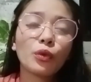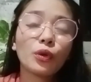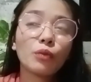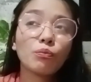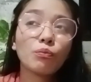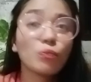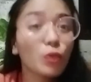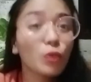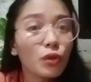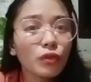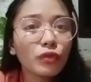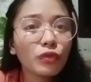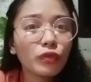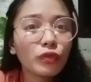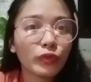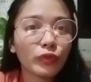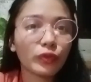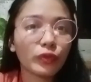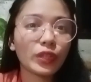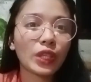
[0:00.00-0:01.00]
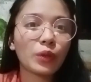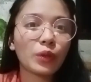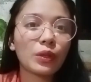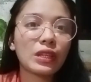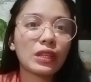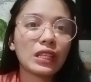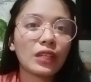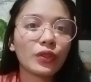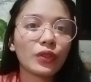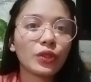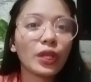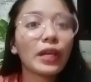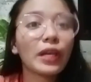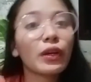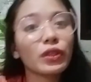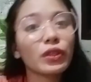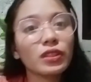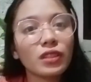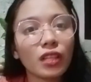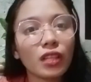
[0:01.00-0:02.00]
move frequently, or they
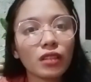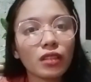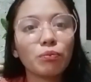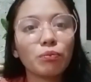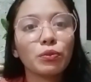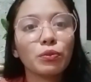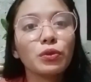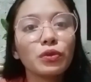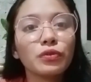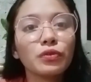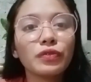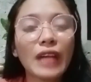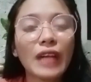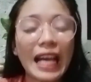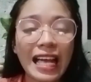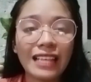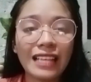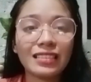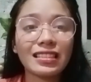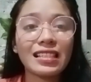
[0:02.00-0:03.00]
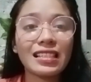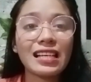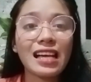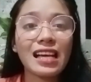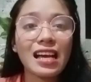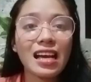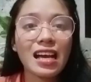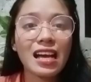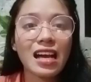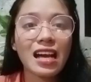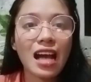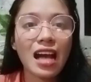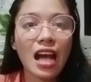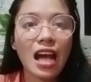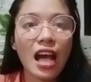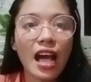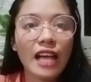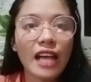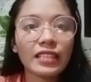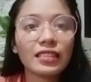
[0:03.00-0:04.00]
could not move as
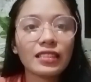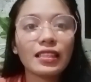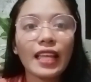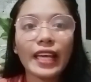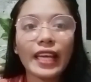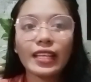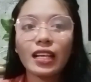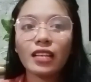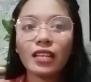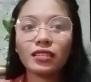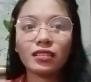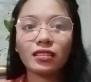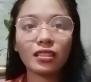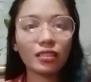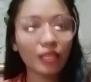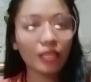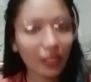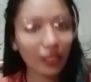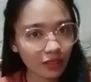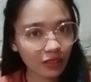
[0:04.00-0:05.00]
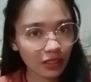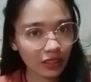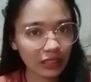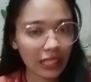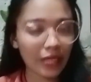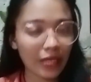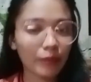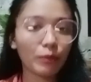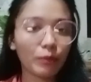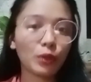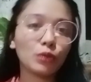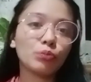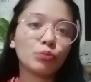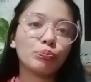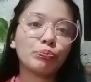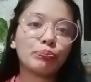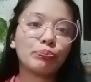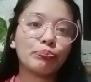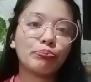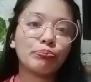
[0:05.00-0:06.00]
like as the non-disabled
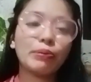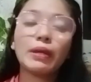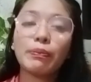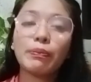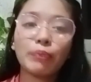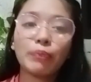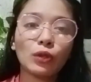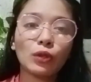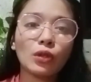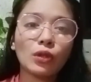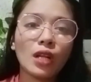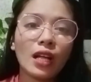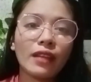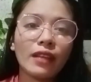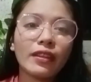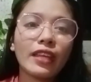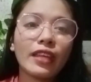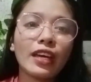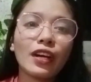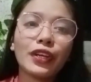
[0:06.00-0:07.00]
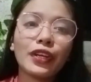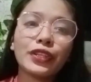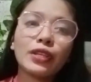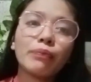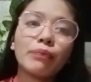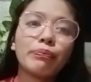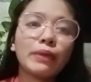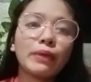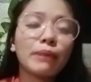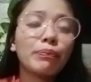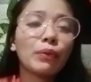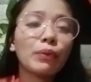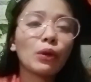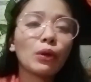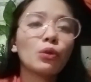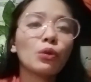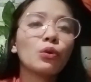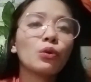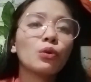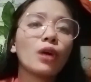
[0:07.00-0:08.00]
people. They are the
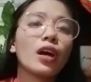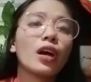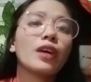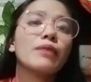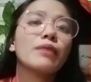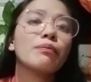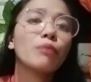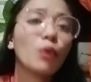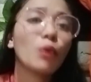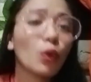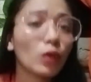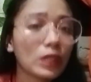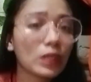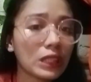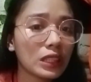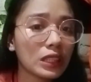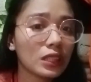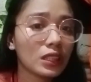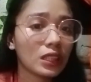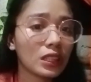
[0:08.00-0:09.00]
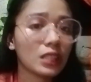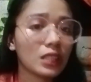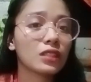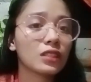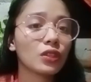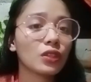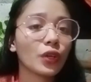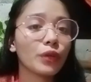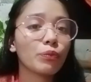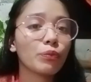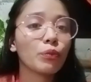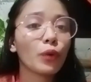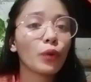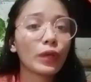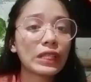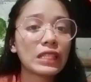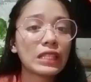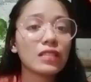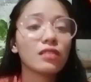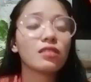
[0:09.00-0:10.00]
people who are more in needs or
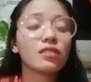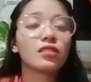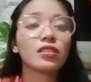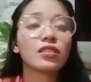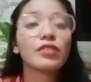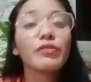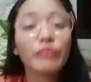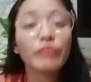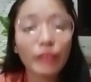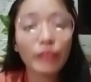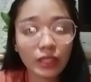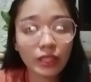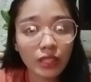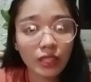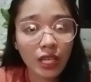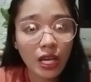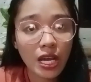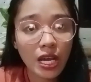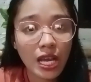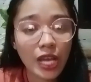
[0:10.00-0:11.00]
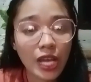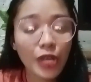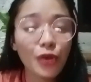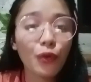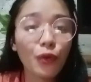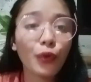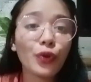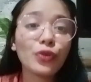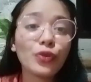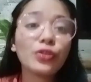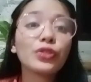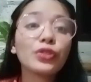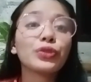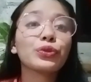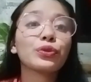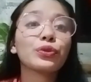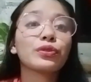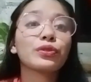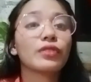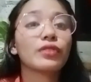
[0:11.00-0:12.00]
more in service in order
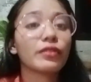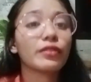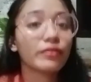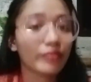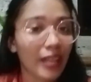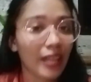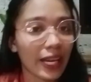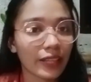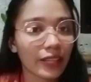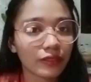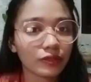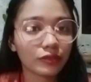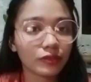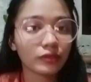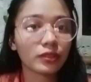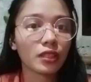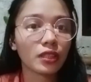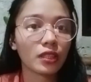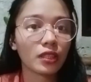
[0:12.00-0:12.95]
to survive.